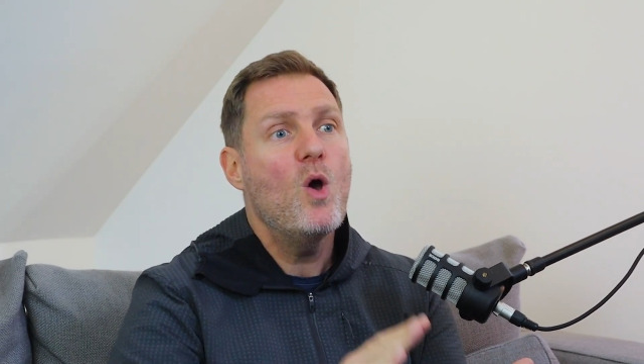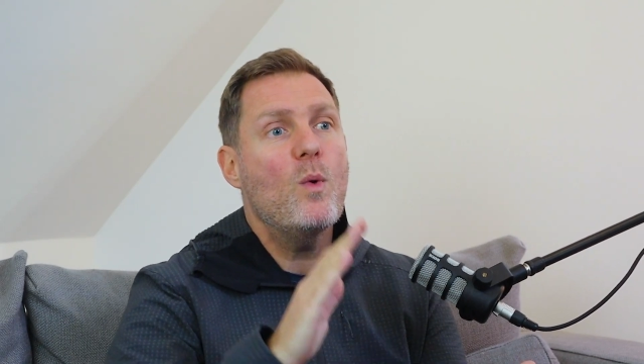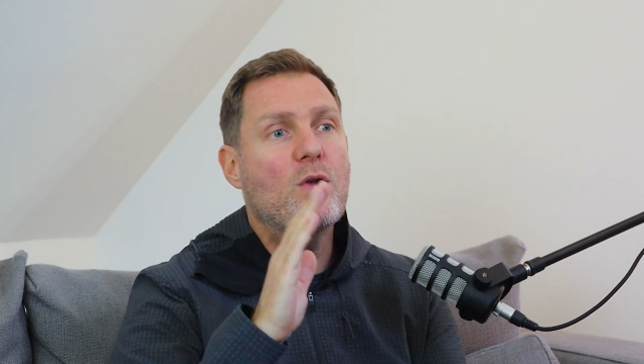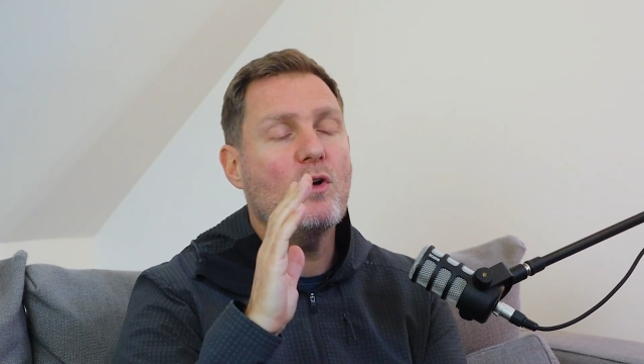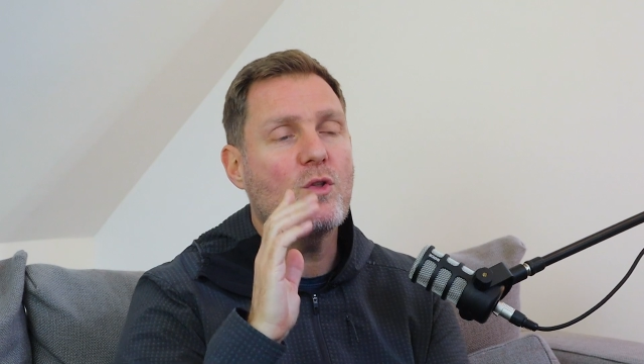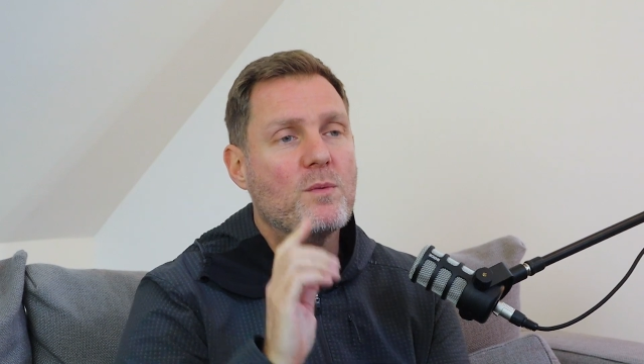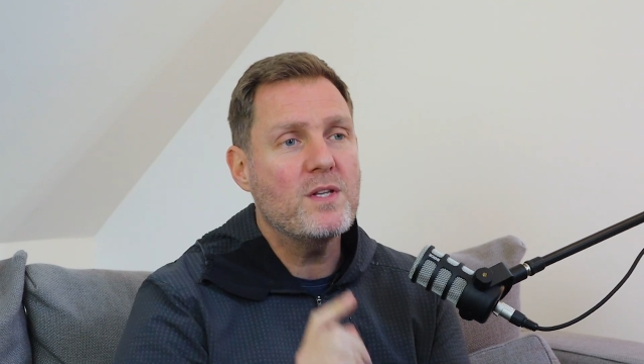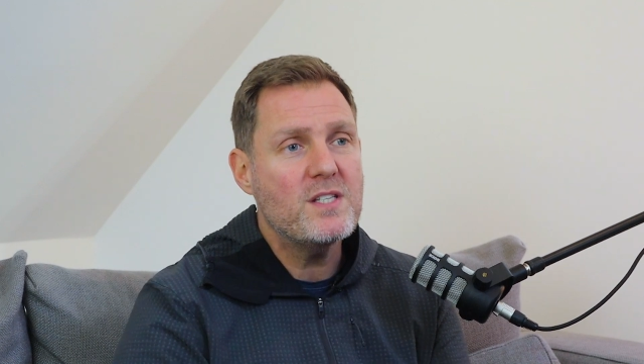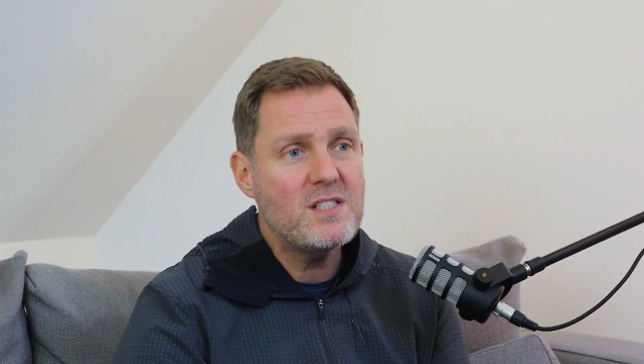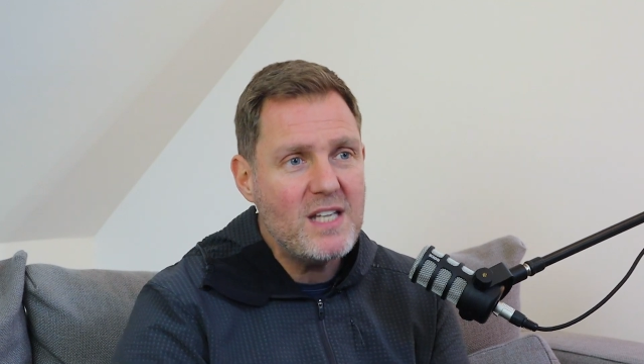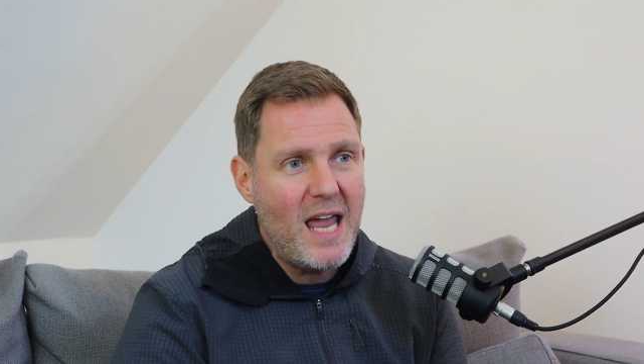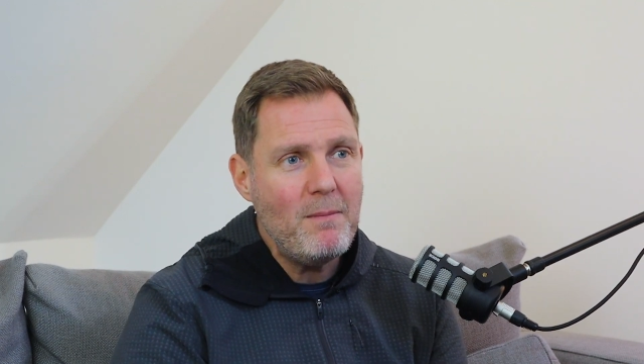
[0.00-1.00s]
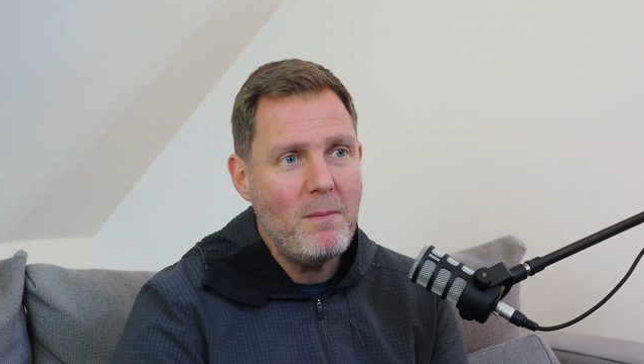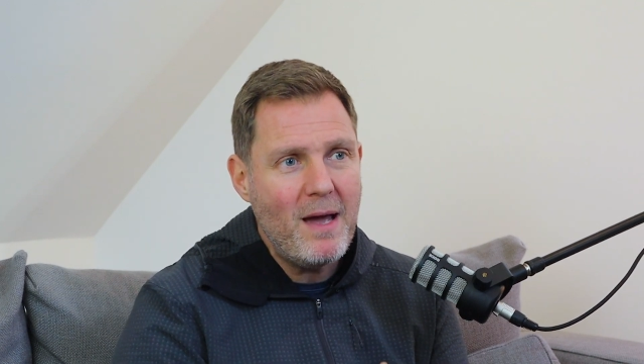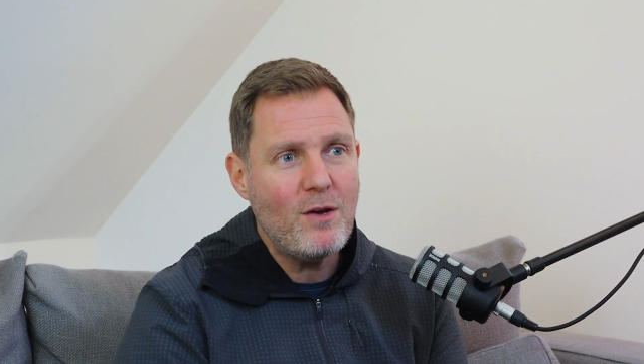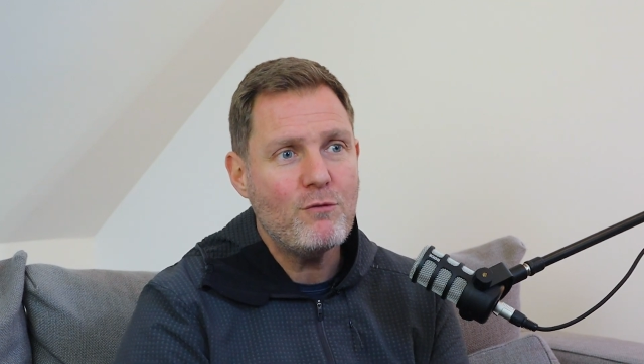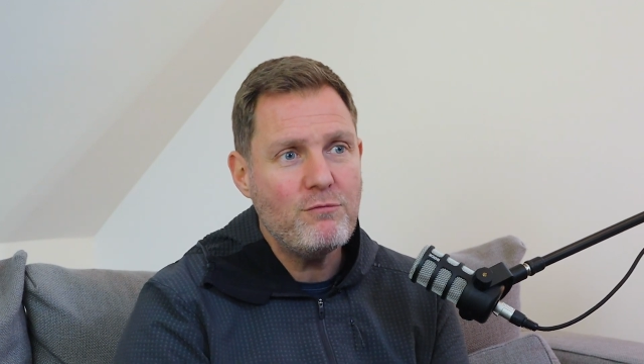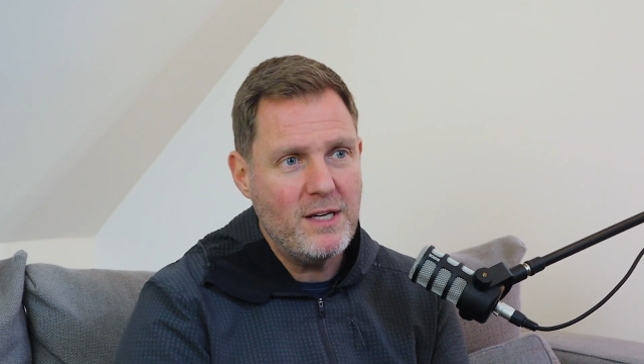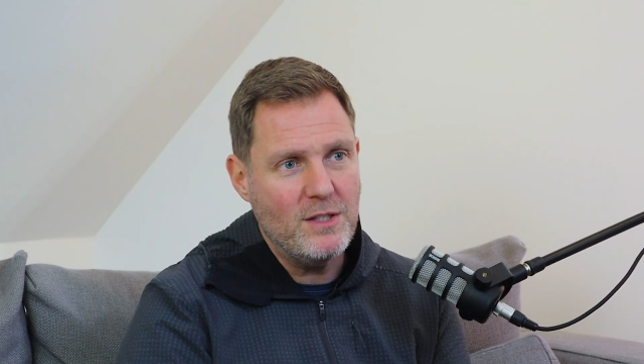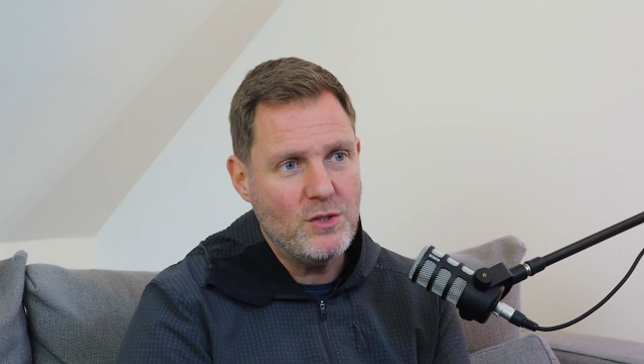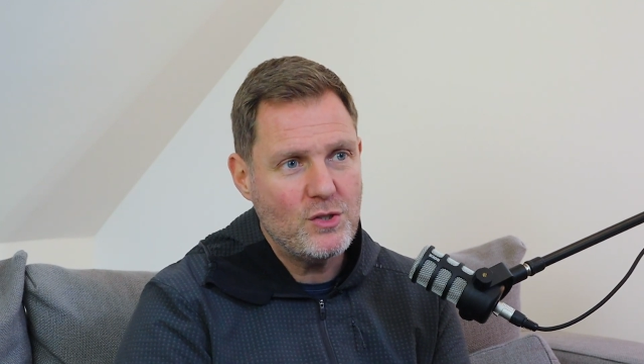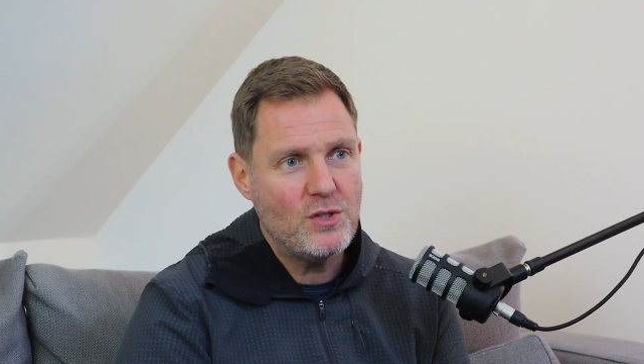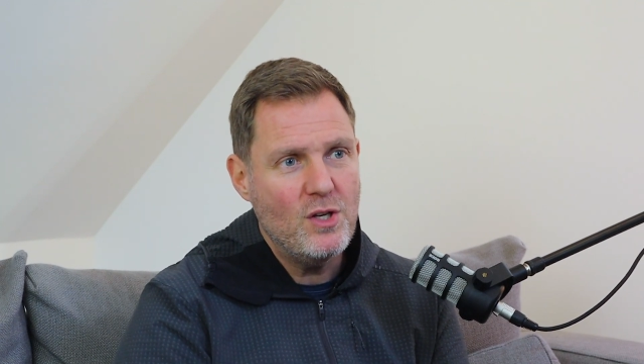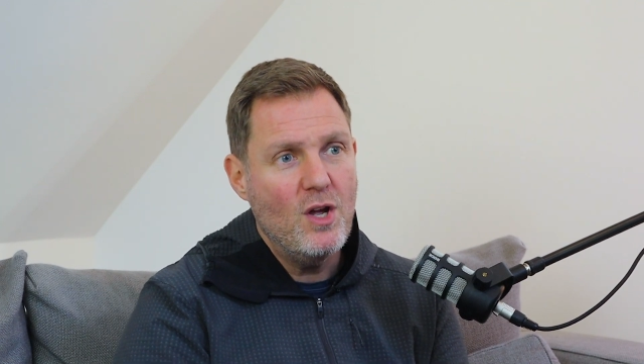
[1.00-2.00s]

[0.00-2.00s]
we got them the same amount of reach